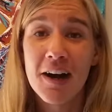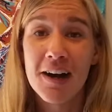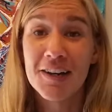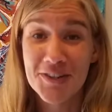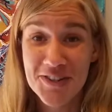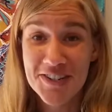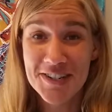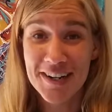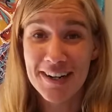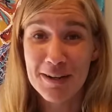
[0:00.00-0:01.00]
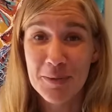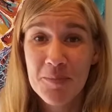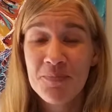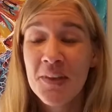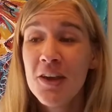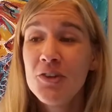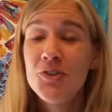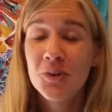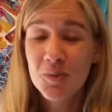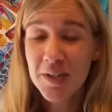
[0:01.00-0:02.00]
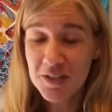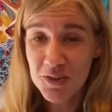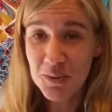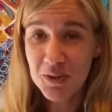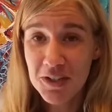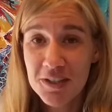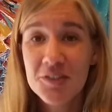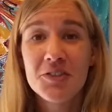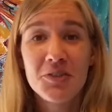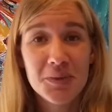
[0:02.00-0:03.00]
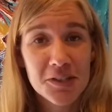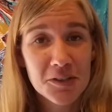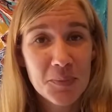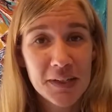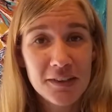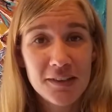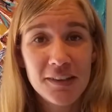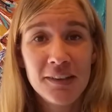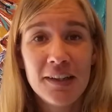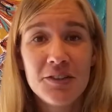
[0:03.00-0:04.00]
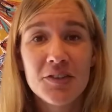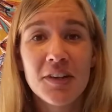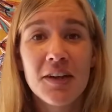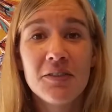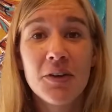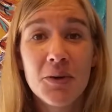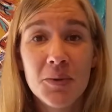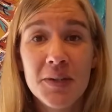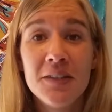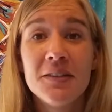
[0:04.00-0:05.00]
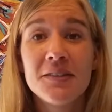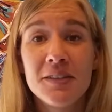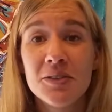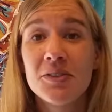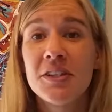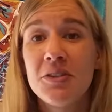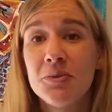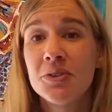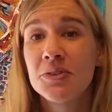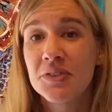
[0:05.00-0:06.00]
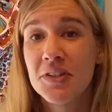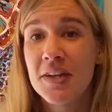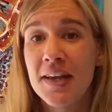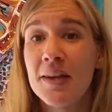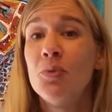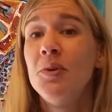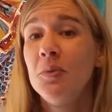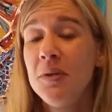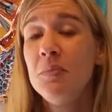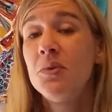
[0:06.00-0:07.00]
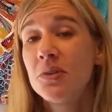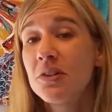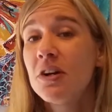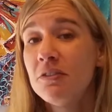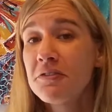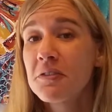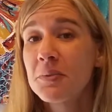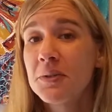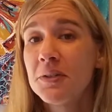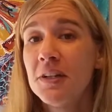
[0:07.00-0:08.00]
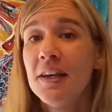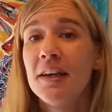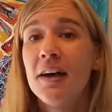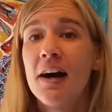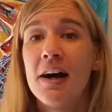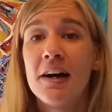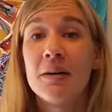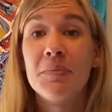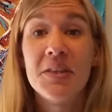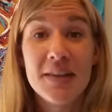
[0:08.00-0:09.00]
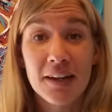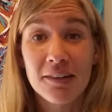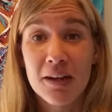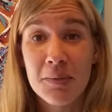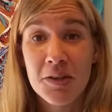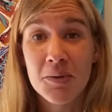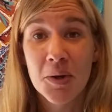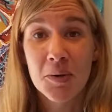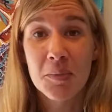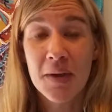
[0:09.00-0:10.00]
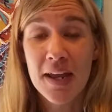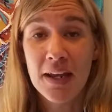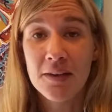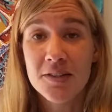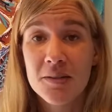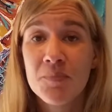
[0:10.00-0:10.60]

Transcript: uh, good job. Don't wait too long to do another painting and just kind of hone in the skills that you learned today. It will be more comfortable um, the next time that you go to paint.